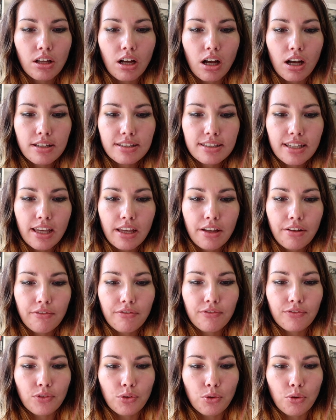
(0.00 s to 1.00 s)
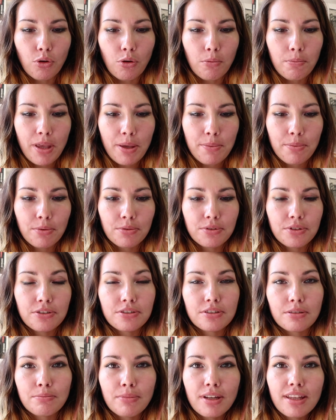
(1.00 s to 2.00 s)
asking for people to
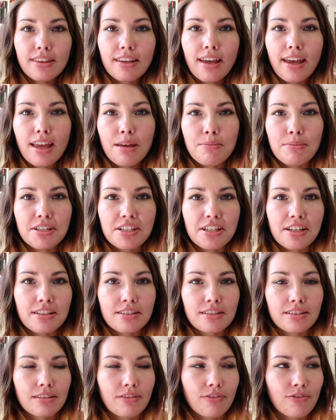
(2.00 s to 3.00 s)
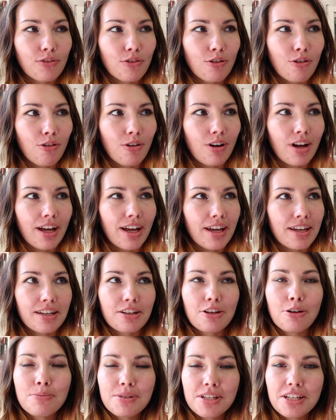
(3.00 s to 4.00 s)
submit their images for a
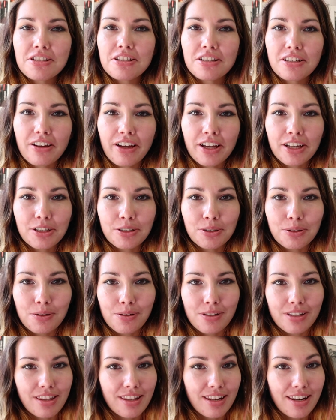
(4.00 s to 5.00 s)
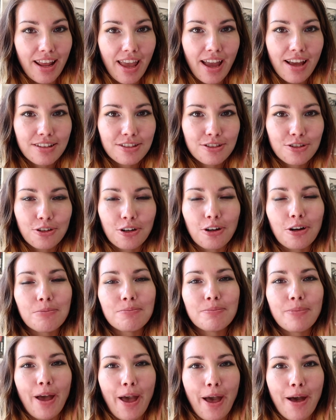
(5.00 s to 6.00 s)
competition that I called the Next Top
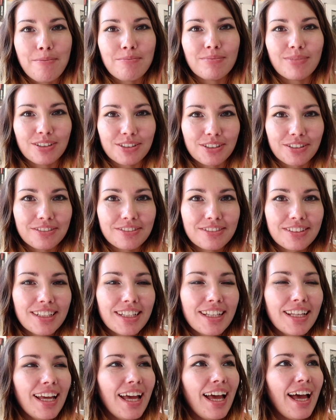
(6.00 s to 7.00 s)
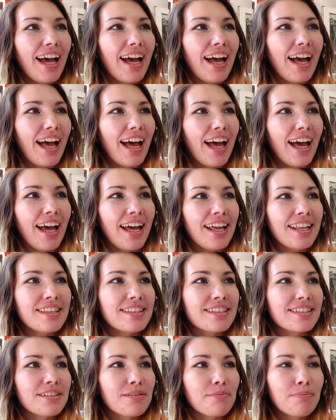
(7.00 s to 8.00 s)
Pet Model.
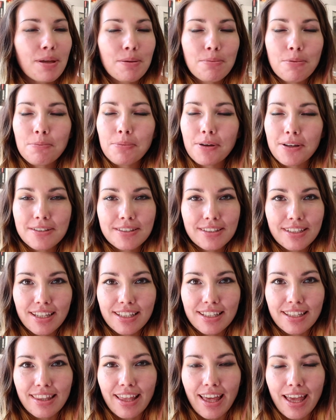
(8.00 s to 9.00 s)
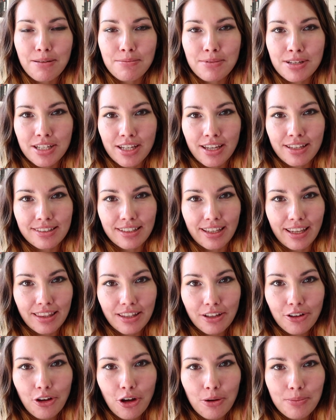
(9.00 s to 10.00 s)
And people posted their images in
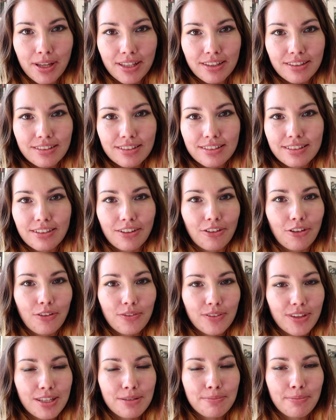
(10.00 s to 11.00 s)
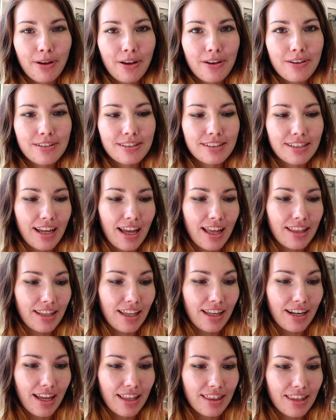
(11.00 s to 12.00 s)
the comments of this post, and
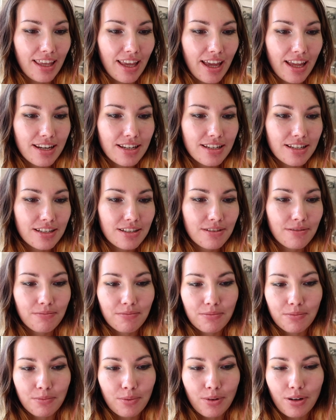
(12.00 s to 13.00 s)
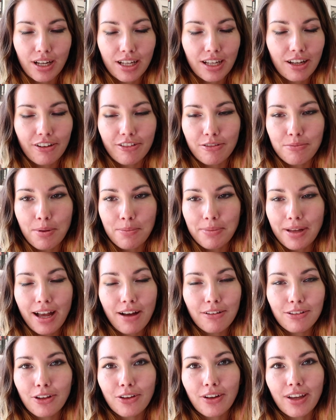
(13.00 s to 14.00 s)
then at the end, I can't remember
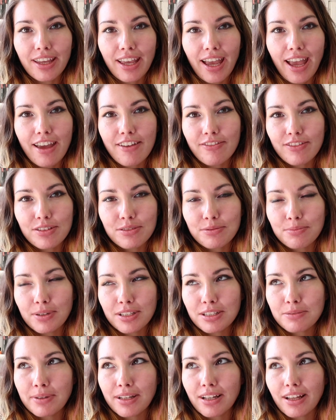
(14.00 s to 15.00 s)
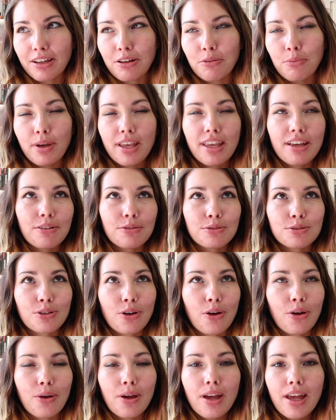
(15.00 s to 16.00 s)
how long I gave, it must have been like a week or
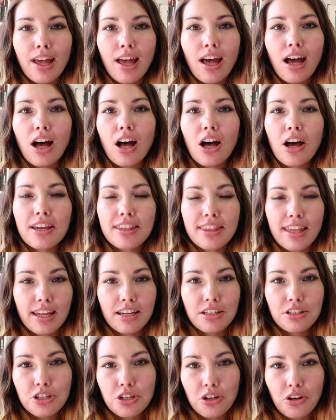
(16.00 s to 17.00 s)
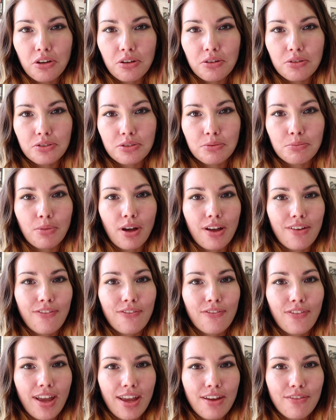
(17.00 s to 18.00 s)
so, I then chose my
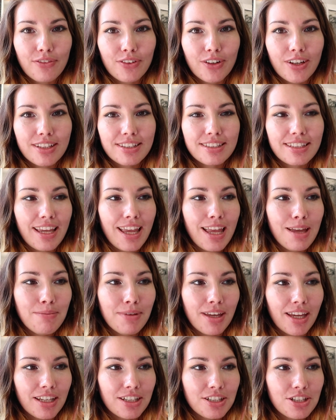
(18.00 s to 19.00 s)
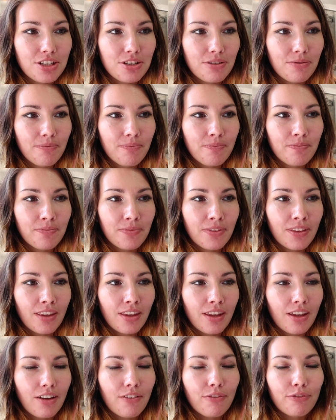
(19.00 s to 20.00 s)
favourite image
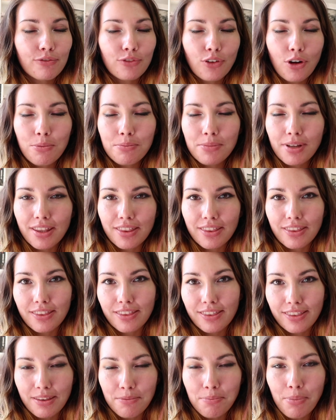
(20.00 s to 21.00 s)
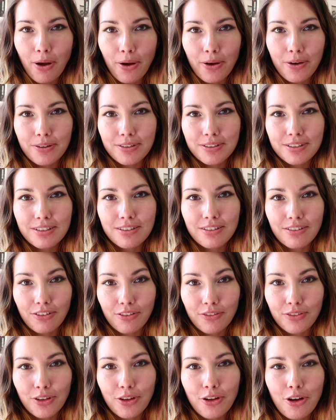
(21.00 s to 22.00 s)
from the post
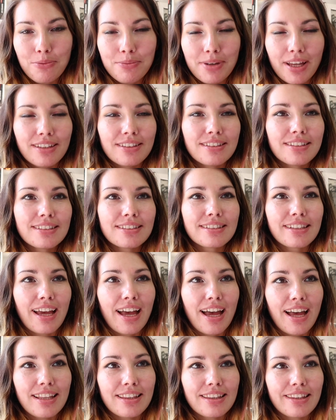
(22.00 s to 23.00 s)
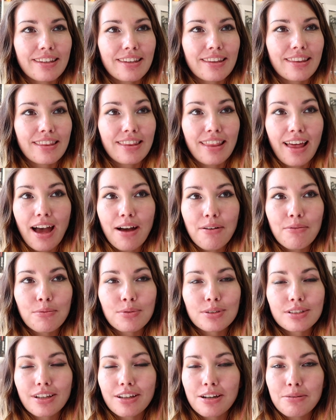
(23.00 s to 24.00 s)
of the comments, and that
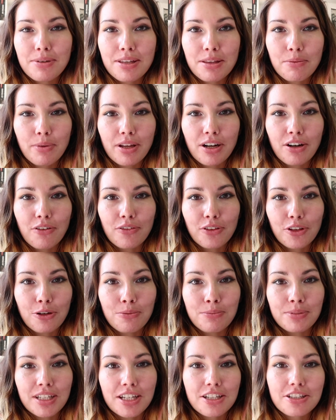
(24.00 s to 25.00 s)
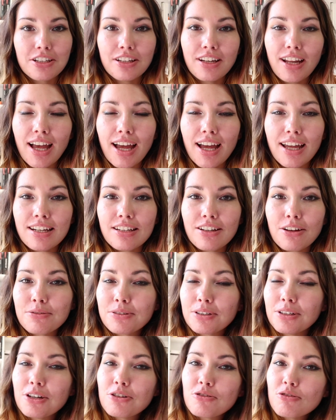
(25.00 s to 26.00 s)
was going to be the winner of the competition, and I was
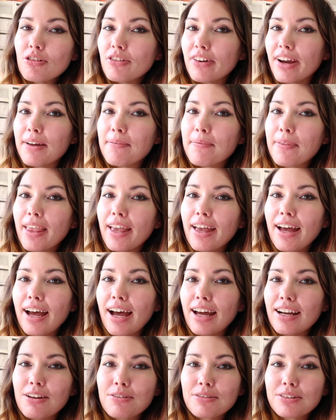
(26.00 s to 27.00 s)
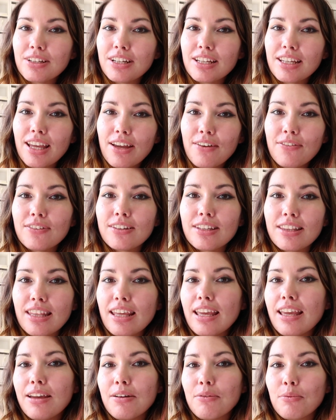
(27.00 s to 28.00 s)
going to draw it, and I was going to gift
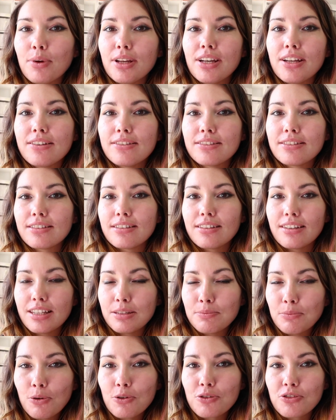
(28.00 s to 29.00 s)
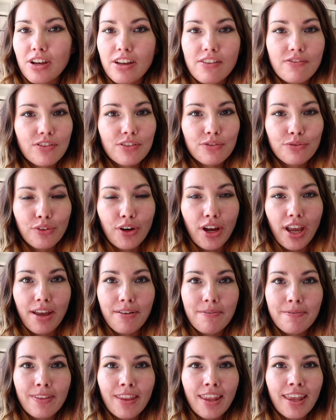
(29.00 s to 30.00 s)
the winners this portrait for free.
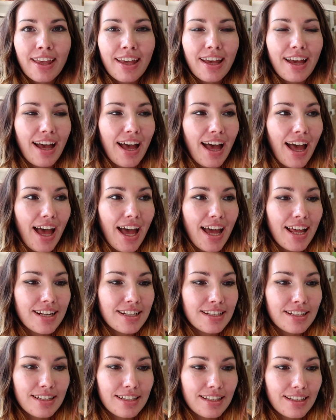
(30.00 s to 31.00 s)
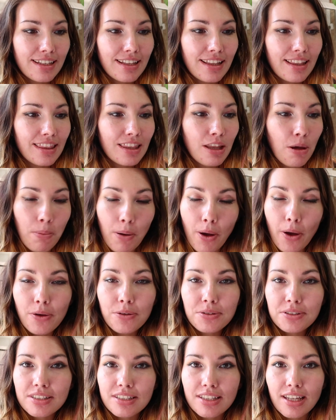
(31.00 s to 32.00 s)
And the
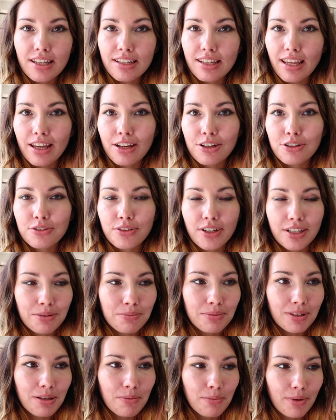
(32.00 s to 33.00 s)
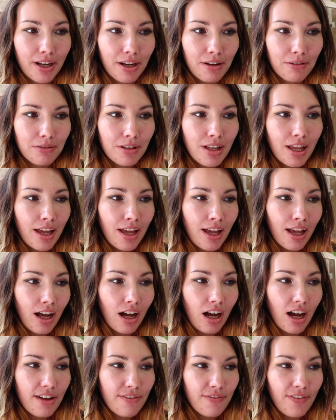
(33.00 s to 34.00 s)
post did incredibly well.
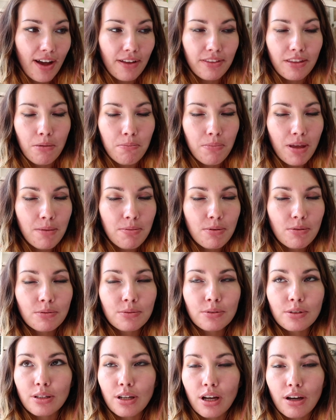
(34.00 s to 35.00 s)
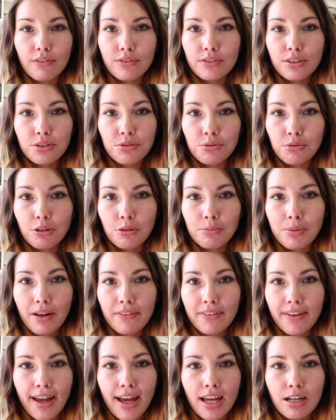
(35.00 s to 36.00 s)
I found that people love to talk
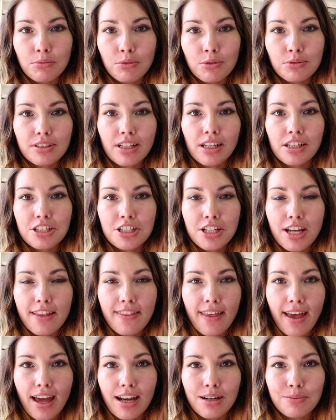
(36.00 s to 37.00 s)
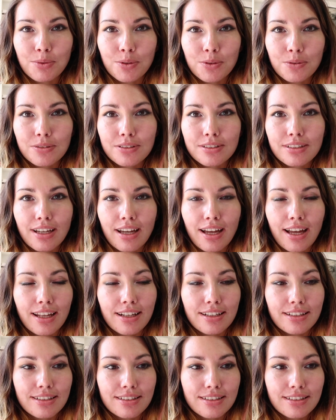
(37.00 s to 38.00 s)
about their animals and share their animals,
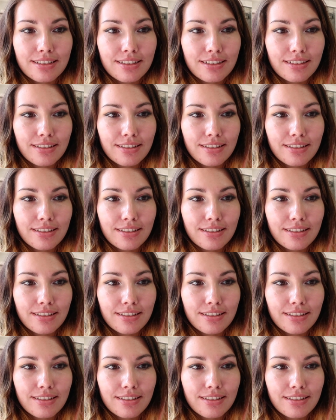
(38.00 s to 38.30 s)
and